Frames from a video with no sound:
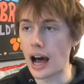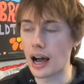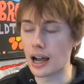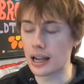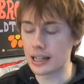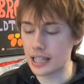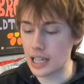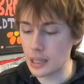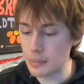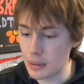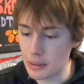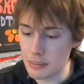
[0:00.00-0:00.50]

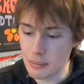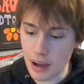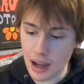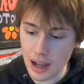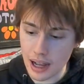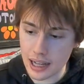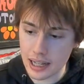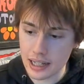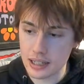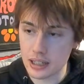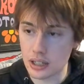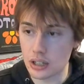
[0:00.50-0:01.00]
Keep in
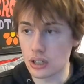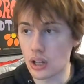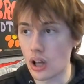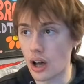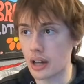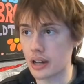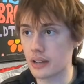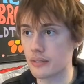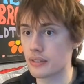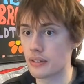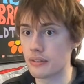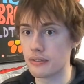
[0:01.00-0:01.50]
mind, a
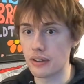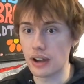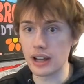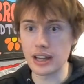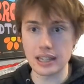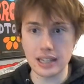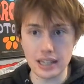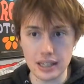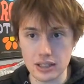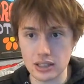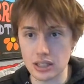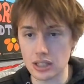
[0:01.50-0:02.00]
lot of the
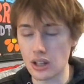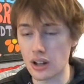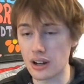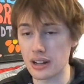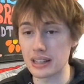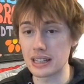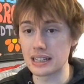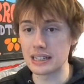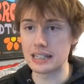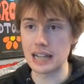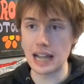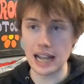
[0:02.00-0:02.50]
Vikings, a lot of
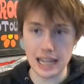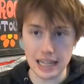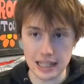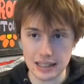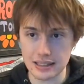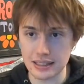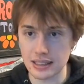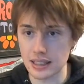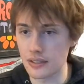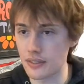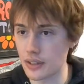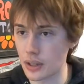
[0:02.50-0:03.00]
the
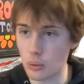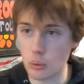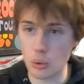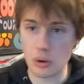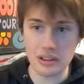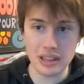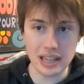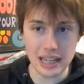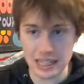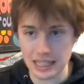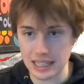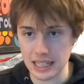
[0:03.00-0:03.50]
Danes living where
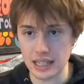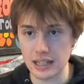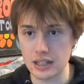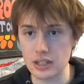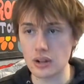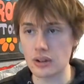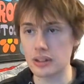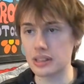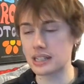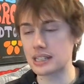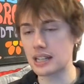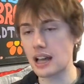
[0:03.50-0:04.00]
they did
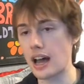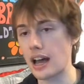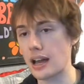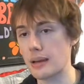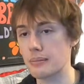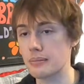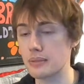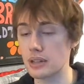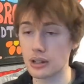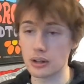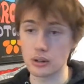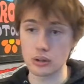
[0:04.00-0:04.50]
during the
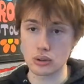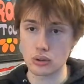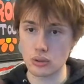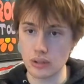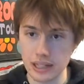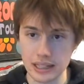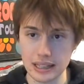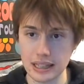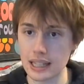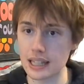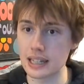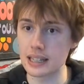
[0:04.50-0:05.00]
time, you know,
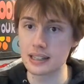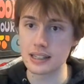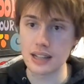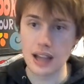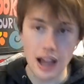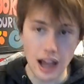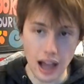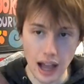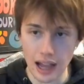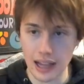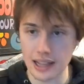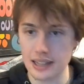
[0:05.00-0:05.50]
Greenland,
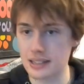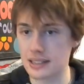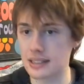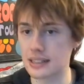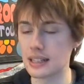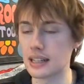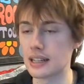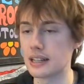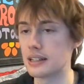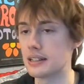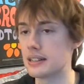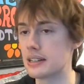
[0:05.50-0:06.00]

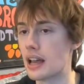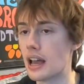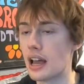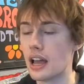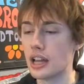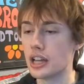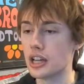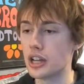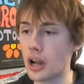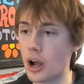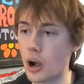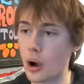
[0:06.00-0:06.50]
Iceland,
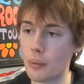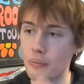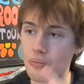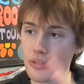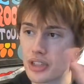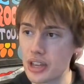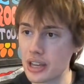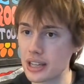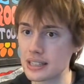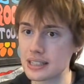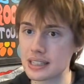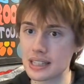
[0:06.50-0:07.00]
you know,
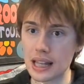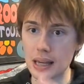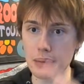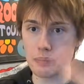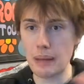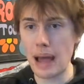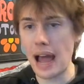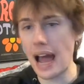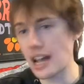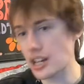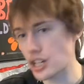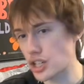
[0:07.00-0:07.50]
things like
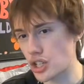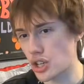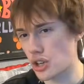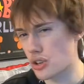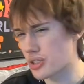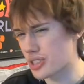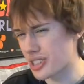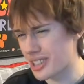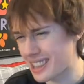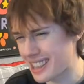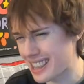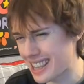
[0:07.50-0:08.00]

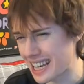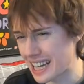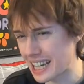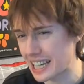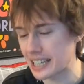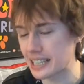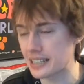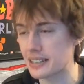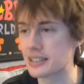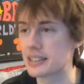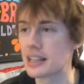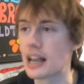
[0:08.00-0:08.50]
pastures and
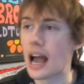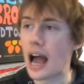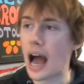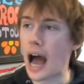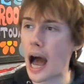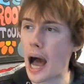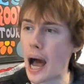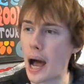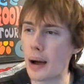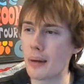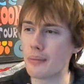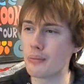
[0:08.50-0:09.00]
things
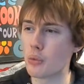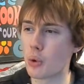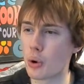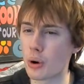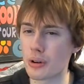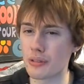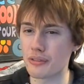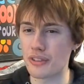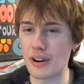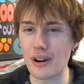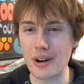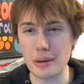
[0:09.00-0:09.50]

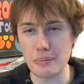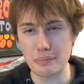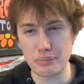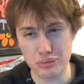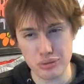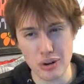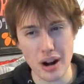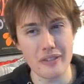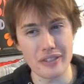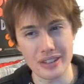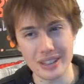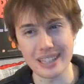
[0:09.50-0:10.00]
weren't very
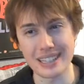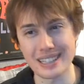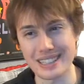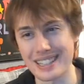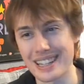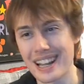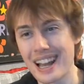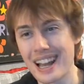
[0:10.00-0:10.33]
prevalent.